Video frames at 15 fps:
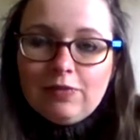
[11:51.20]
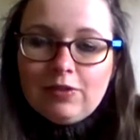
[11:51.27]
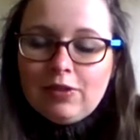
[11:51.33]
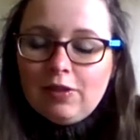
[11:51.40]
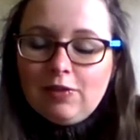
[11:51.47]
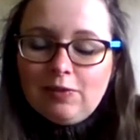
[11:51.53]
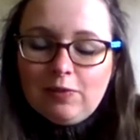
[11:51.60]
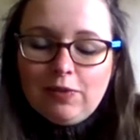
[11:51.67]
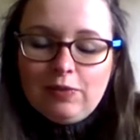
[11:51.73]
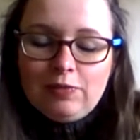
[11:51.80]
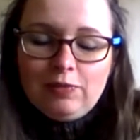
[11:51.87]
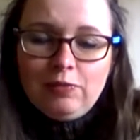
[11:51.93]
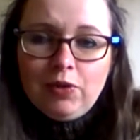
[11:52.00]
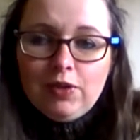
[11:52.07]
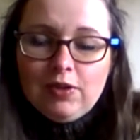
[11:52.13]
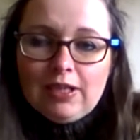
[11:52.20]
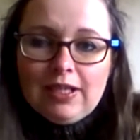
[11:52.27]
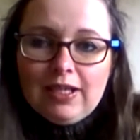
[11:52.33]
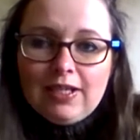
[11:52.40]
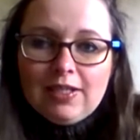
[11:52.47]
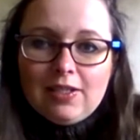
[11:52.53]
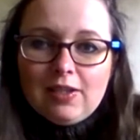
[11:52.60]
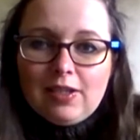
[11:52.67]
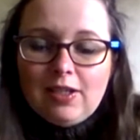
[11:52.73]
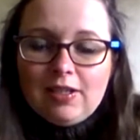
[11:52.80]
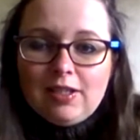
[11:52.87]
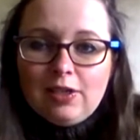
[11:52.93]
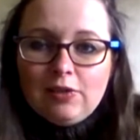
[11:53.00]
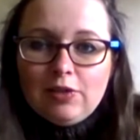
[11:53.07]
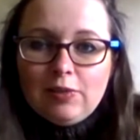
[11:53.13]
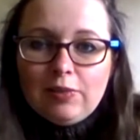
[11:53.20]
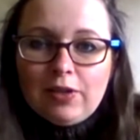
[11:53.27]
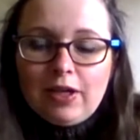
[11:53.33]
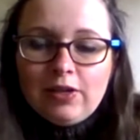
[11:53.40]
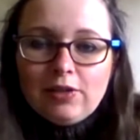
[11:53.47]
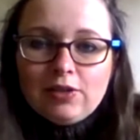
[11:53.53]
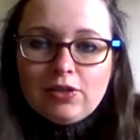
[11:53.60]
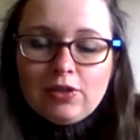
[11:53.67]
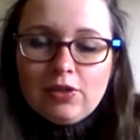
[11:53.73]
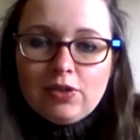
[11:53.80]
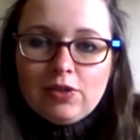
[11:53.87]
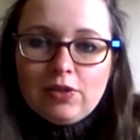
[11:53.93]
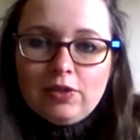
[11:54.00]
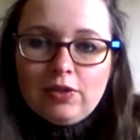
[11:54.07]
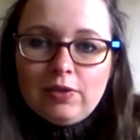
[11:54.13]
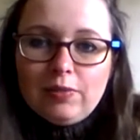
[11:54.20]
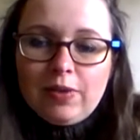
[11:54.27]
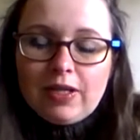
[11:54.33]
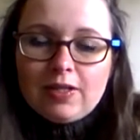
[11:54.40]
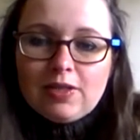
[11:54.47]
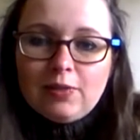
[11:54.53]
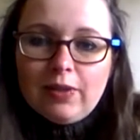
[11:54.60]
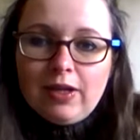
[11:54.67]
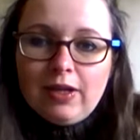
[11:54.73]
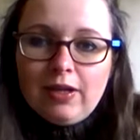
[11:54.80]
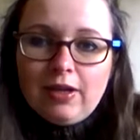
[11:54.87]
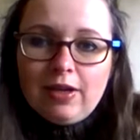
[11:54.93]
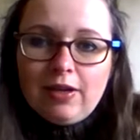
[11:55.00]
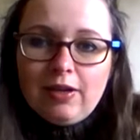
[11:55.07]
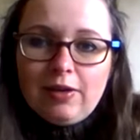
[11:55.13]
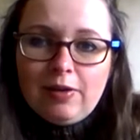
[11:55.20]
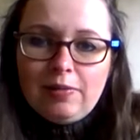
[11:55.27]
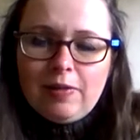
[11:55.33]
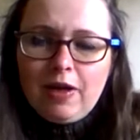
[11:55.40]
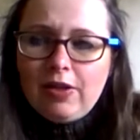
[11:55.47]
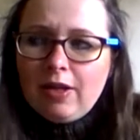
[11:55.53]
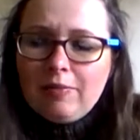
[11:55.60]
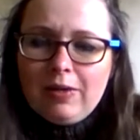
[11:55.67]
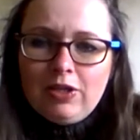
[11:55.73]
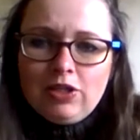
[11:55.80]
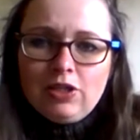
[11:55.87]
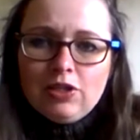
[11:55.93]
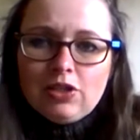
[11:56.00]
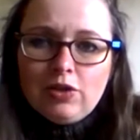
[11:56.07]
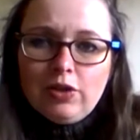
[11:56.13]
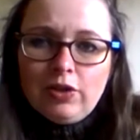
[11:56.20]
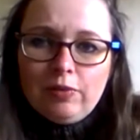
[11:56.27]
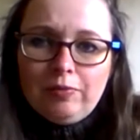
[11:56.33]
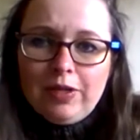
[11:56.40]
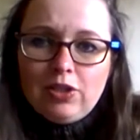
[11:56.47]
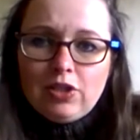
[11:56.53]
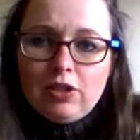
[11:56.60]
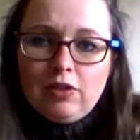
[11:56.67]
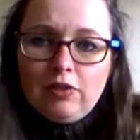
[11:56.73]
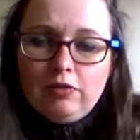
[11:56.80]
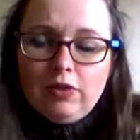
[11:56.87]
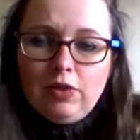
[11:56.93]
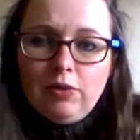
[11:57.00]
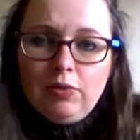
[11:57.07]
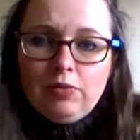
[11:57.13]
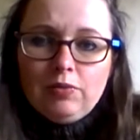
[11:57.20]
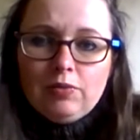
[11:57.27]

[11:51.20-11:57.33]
that one of the ladies at the knitting group that I used to go to that passed away. I think I mentioned her a few